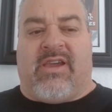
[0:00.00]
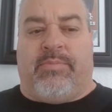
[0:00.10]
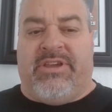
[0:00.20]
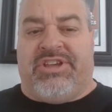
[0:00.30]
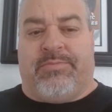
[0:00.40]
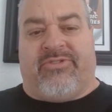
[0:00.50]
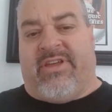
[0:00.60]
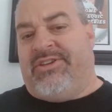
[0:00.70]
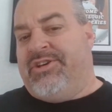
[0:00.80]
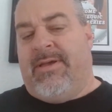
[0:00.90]
completion
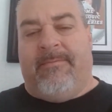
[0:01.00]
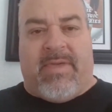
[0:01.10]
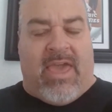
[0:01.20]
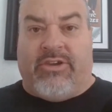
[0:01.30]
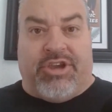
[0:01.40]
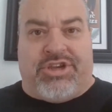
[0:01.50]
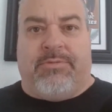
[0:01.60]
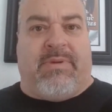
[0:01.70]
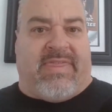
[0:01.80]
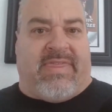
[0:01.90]
percentage. Hell, you
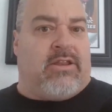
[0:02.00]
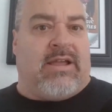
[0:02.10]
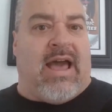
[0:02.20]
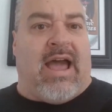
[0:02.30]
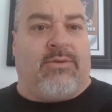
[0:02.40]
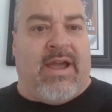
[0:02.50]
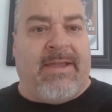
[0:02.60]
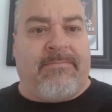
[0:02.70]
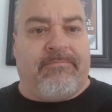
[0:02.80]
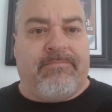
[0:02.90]
should be that high,
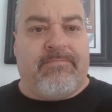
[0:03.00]
right?